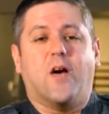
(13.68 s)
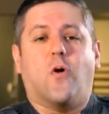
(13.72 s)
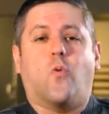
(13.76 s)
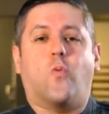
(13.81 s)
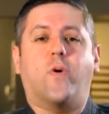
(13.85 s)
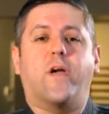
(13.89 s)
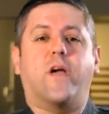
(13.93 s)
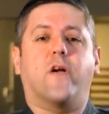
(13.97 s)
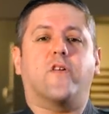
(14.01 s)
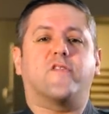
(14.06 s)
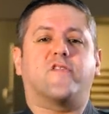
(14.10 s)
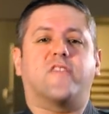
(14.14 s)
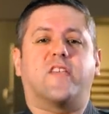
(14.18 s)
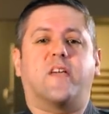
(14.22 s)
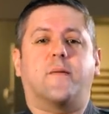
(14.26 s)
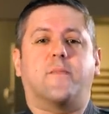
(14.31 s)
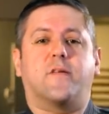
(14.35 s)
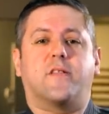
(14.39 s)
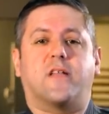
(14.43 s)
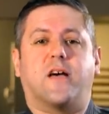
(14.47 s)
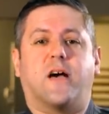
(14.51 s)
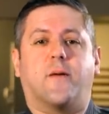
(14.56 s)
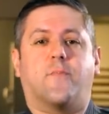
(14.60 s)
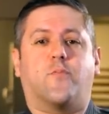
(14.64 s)
We are
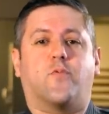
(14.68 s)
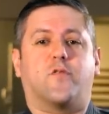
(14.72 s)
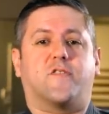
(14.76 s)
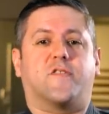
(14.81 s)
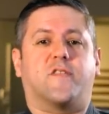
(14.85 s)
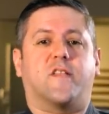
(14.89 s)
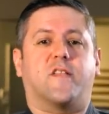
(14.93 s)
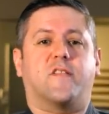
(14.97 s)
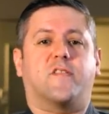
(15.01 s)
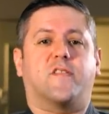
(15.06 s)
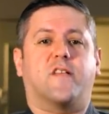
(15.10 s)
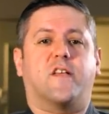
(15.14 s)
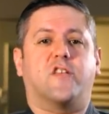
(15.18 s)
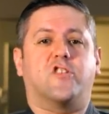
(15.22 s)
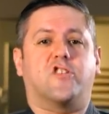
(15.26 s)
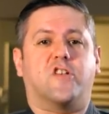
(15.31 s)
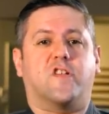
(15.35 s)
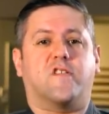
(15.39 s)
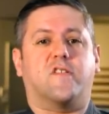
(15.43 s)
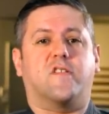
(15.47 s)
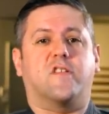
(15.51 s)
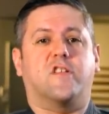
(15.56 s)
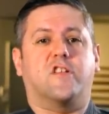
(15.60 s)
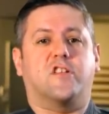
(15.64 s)
teaming up with Sensei
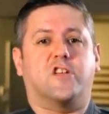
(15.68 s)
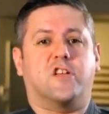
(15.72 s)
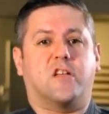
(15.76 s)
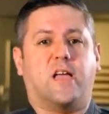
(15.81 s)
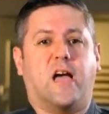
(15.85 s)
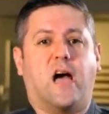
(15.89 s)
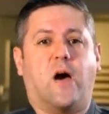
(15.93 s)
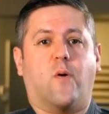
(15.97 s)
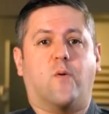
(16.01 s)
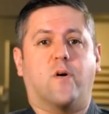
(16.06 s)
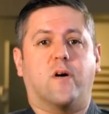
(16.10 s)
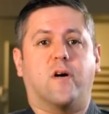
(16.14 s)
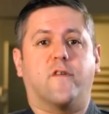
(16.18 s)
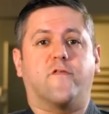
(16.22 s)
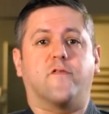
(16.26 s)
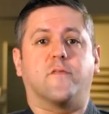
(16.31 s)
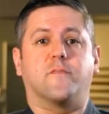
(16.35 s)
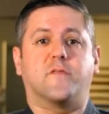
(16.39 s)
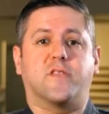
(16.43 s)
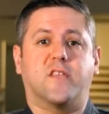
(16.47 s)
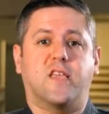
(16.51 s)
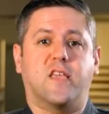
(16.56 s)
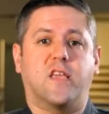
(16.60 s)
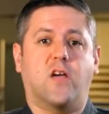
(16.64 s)
Justin Ichikawa
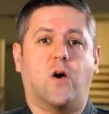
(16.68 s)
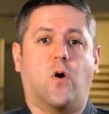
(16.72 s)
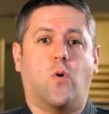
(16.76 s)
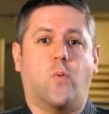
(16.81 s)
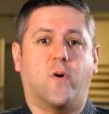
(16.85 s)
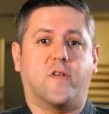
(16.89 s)
from T.O.